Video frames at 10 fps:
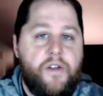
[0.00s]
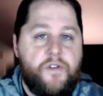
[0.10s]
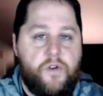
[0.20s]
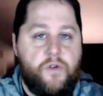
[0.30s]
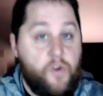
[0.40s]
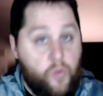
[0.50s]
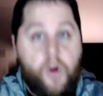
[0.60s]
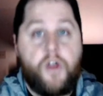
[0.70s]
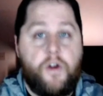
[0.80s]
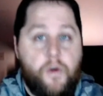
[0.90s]
So you'll
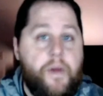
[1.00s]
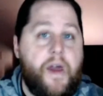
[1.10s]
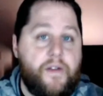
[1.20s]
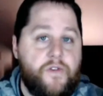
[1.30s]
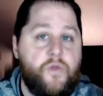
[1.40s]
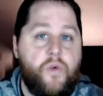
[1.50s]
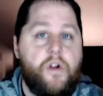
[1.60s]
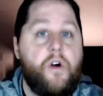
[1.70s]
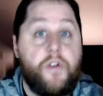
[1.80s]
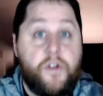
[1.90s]
want to go back to where all
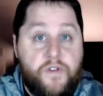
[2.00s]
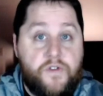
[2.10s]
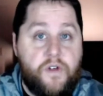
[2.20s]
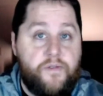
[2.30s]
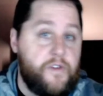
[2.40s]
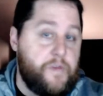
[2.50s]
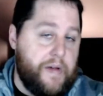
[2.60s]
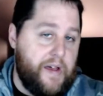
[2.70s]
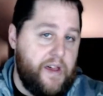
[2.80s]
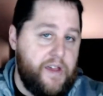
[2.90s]
the good stuff is
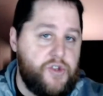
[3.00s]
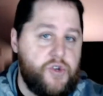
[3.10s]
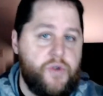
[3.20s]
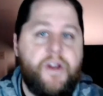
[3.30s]
behind you.